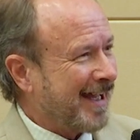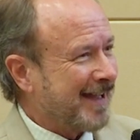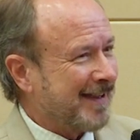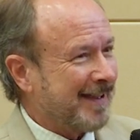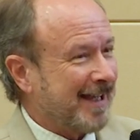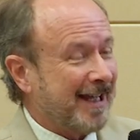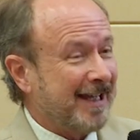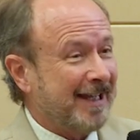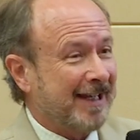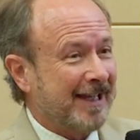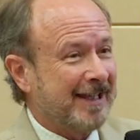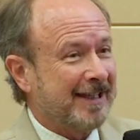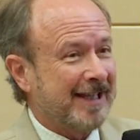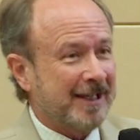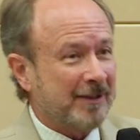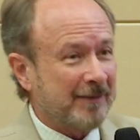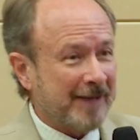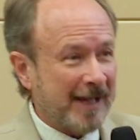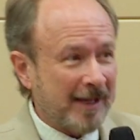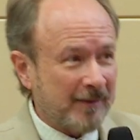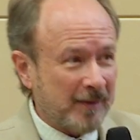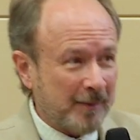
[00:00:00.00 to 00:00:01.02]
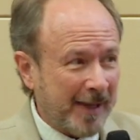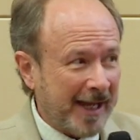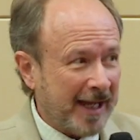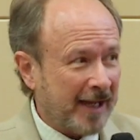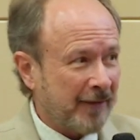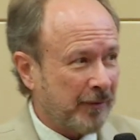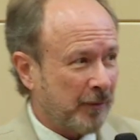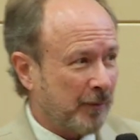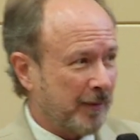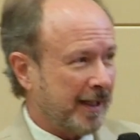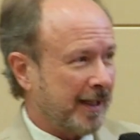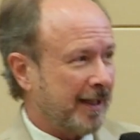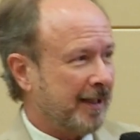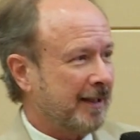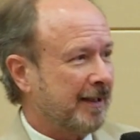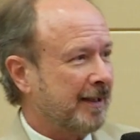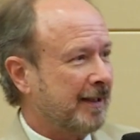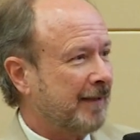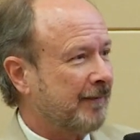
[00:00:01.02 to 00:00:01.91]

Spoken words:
and they don't have a pathway,